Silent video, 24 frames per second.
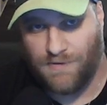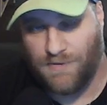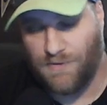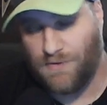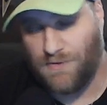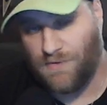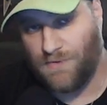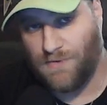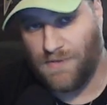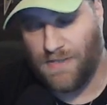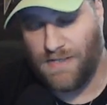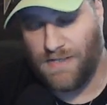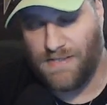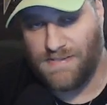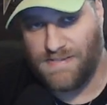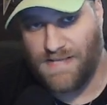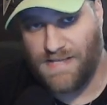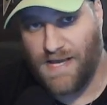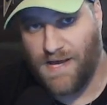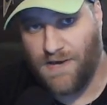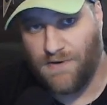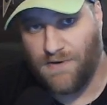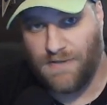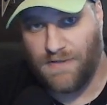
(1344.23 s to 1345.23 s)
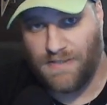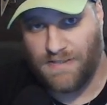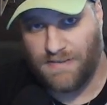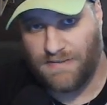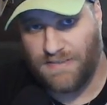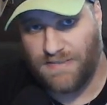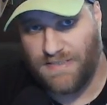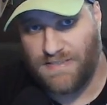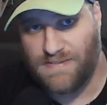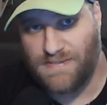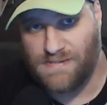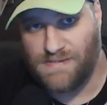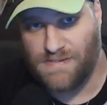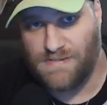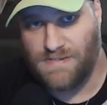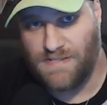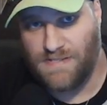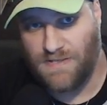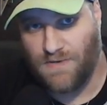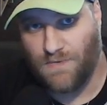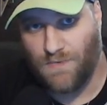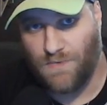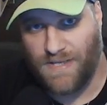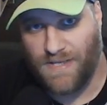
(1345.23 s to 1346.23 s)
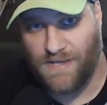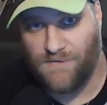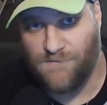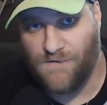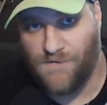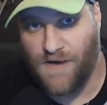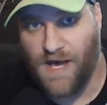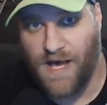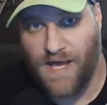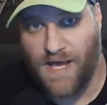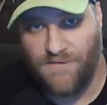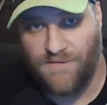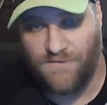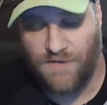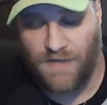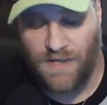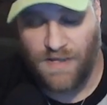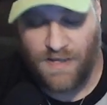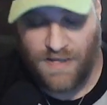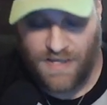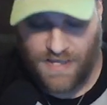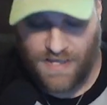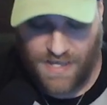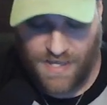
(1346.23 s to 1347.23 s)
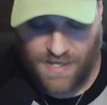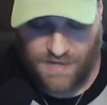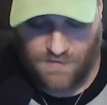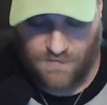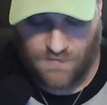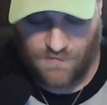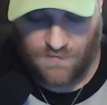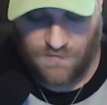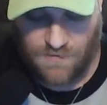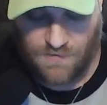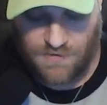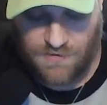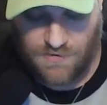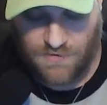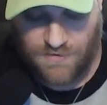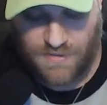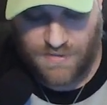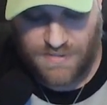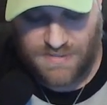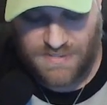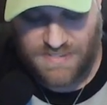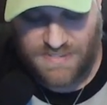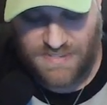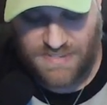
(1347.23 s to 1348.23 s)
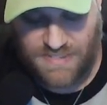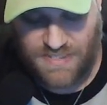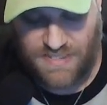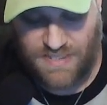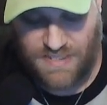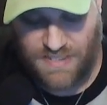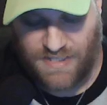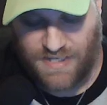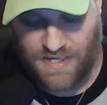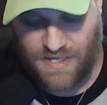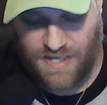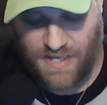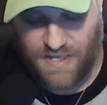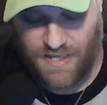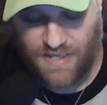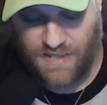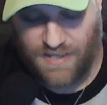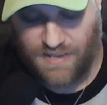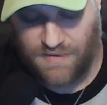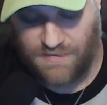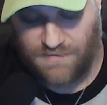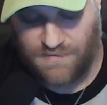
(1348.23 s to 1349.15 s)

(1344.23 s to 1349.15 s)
Nacua is out at least until week 5, and we're going to see a